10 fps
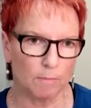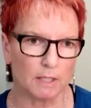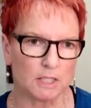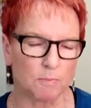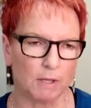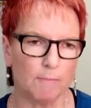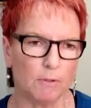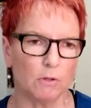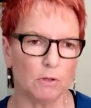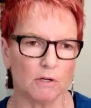because
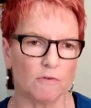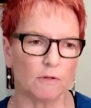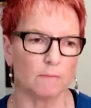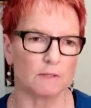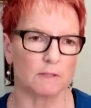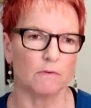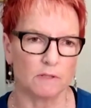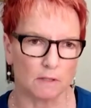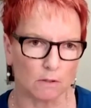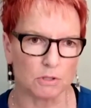people look for
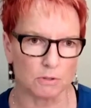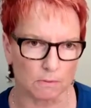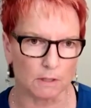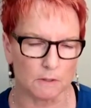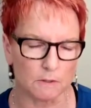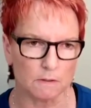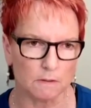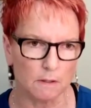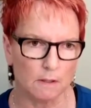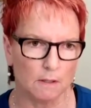themselves in our stories.